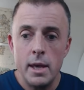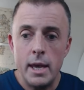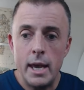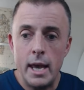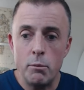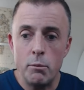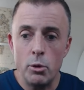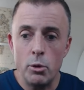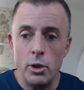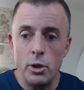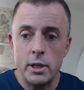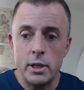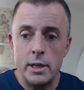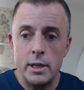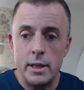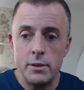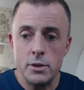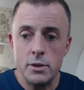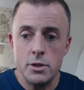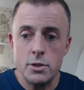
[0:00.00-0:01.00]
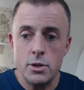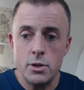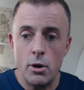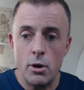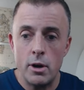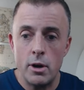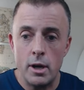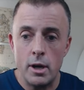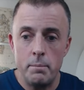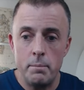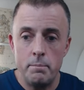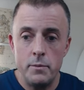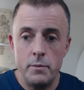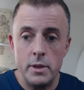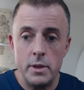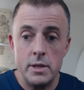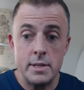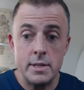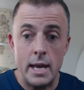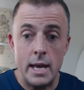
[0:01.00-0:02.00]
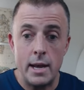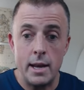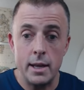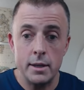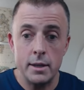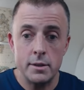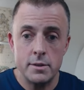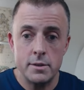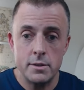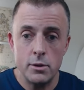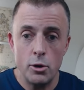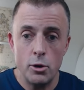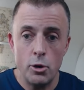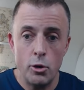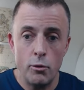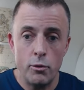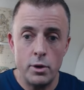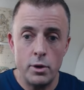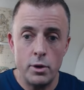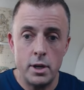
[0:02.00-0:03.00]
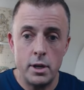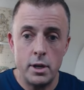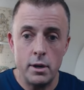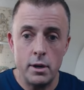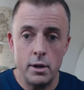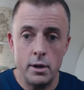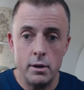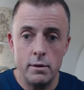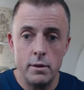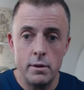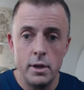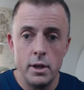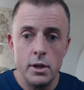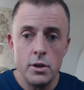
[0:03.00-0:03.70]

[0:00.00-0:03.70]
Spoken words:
And we're looking at the startup settings over here.